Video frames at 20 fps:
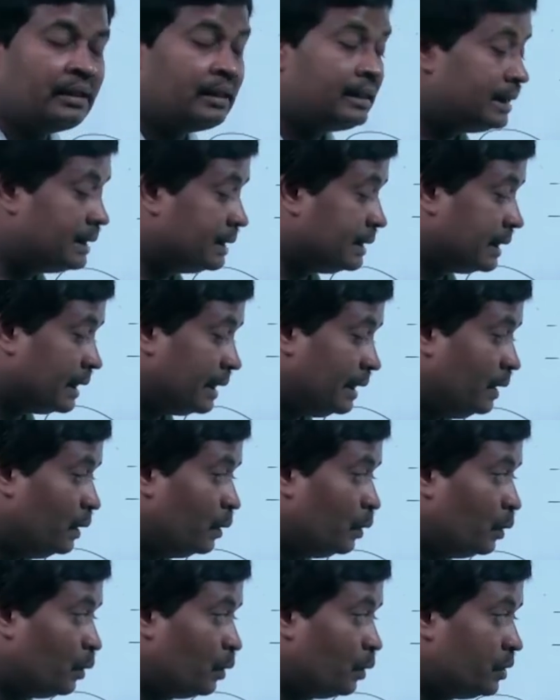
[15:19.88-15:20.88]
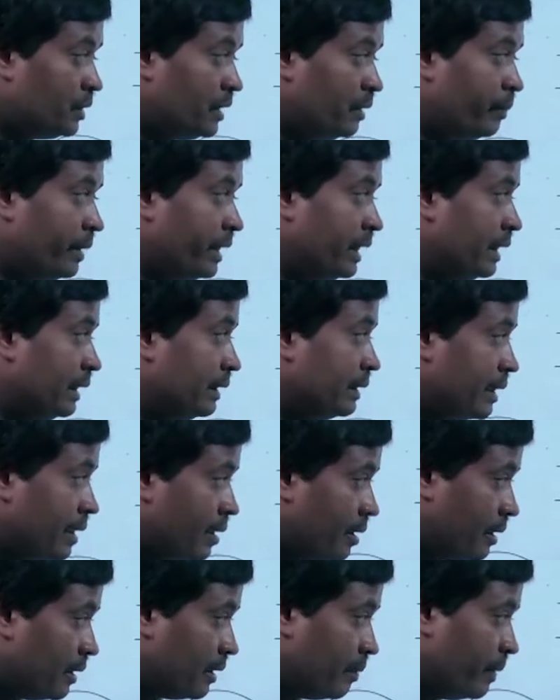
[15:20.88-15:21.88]
cellulose. Remaining three
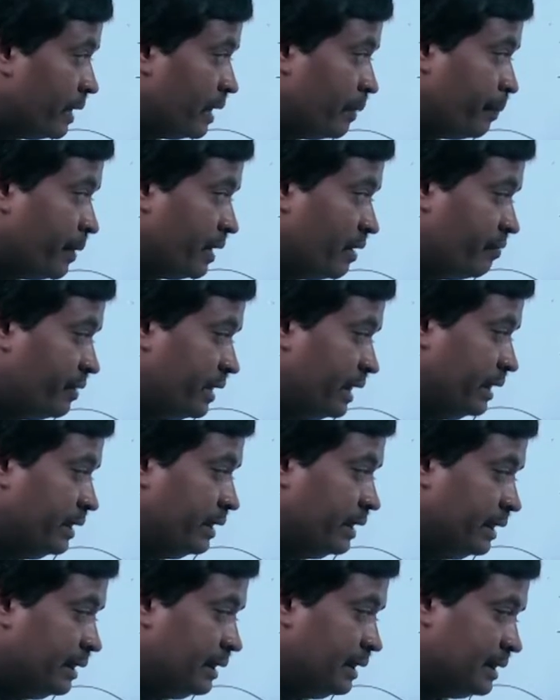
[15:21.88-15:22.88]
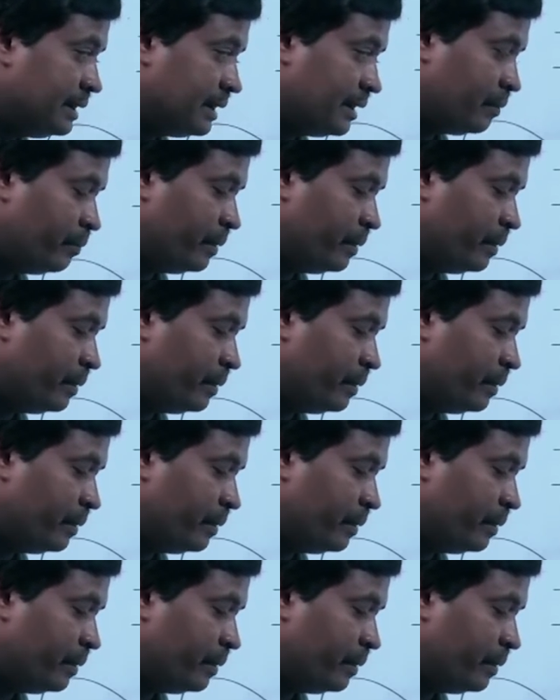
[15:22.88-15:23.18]
are the made up of lignin. These are